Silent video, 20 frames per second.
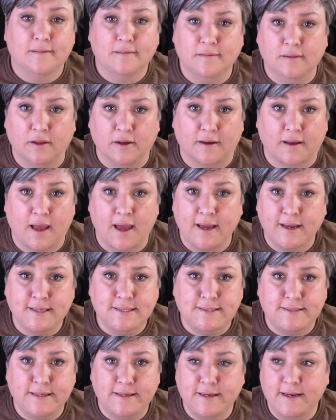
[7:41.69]
Look, I could
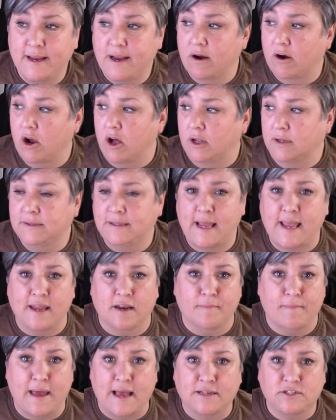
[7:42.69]
sit in here all day and
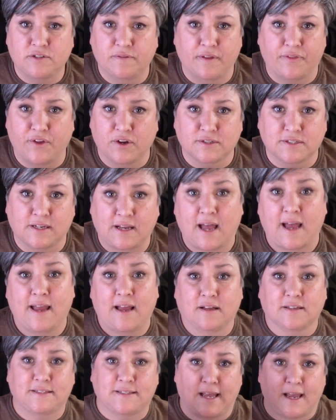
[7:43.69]
imagine that there's a guy
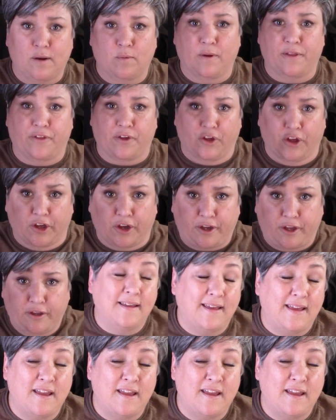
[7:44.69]
outside with a hook.